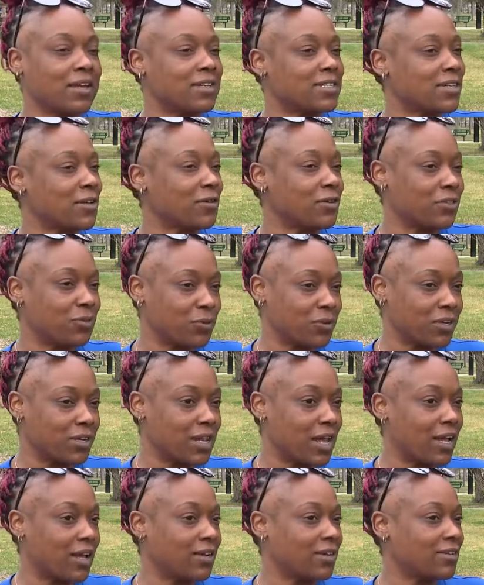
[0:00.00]
like, It's only three
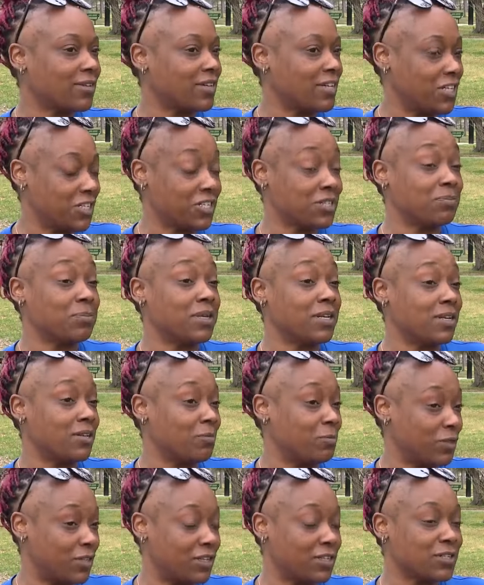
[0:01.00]
o'clock. He should
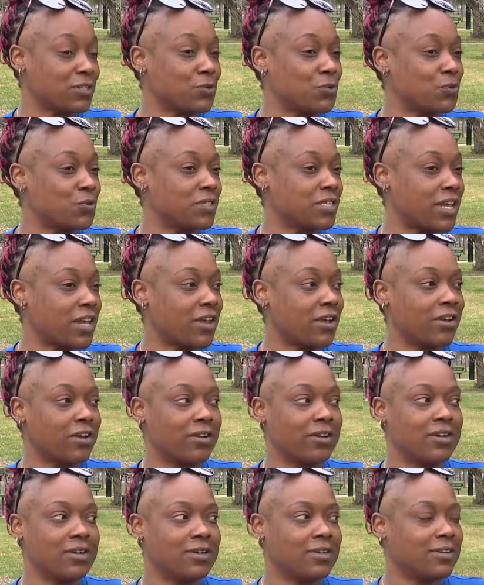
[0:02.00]
be within the school's
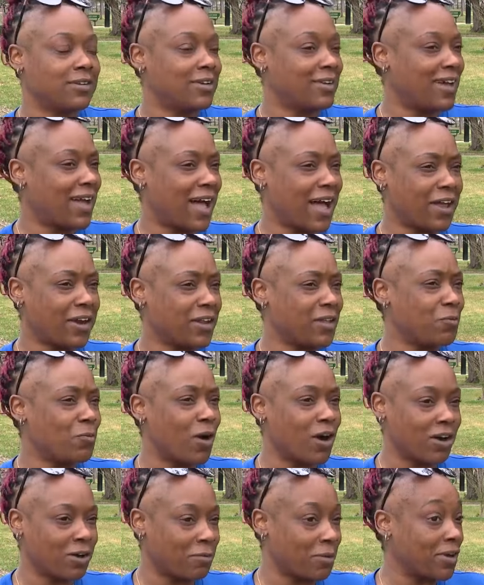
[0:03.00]
care. How did he
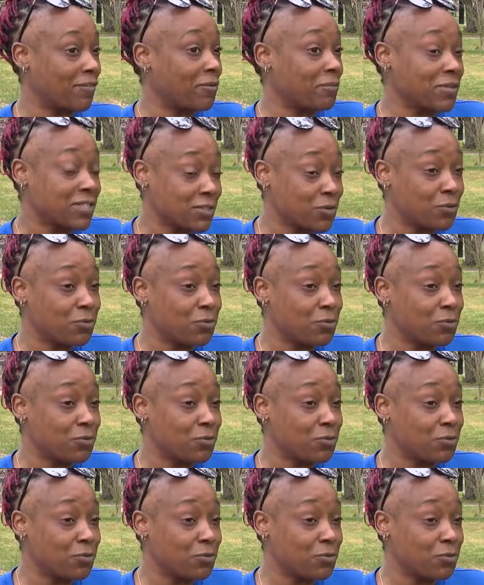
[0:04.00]
walk away from the